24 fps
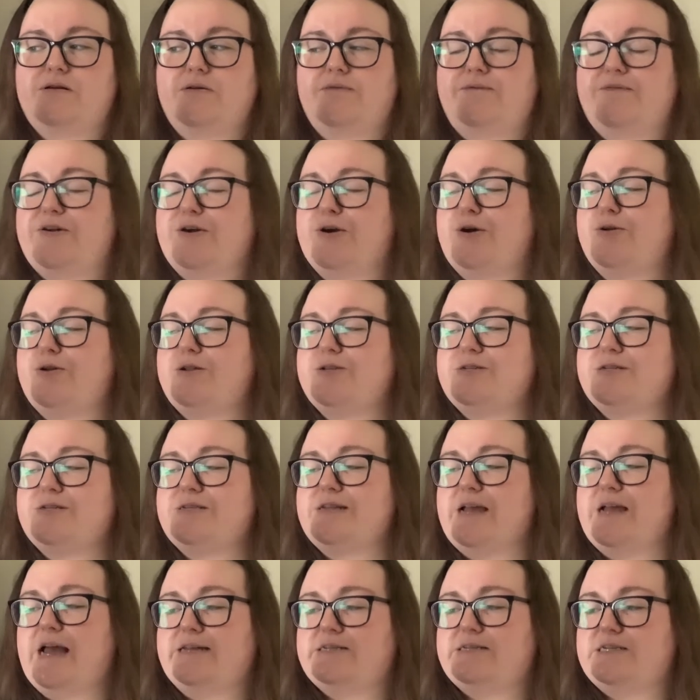Fiona doesn't
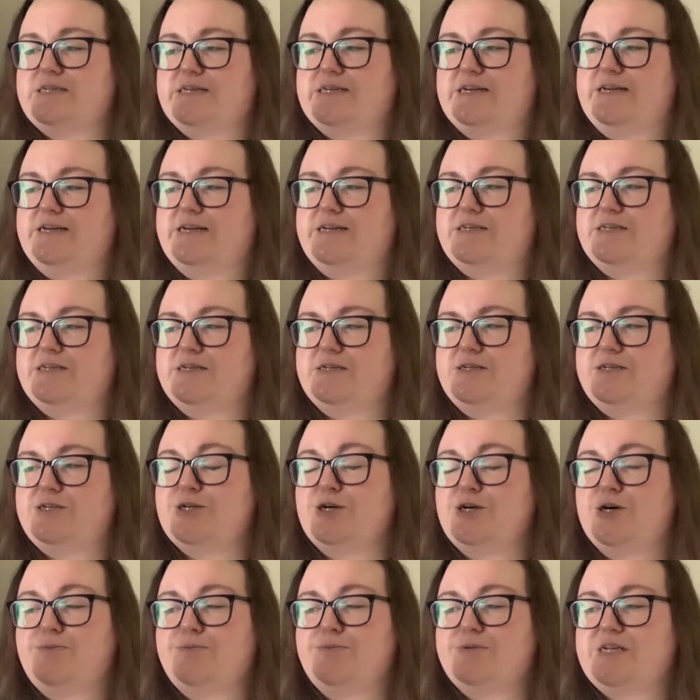hesitate to
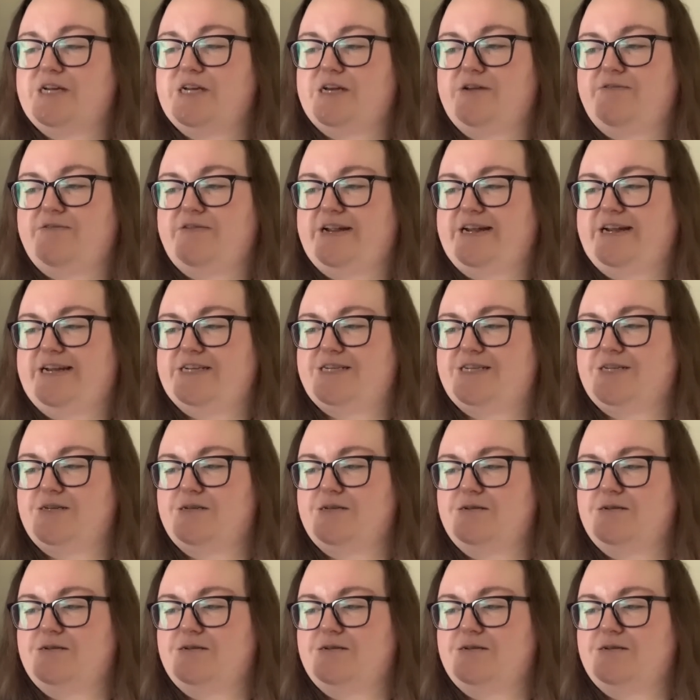come to her aid.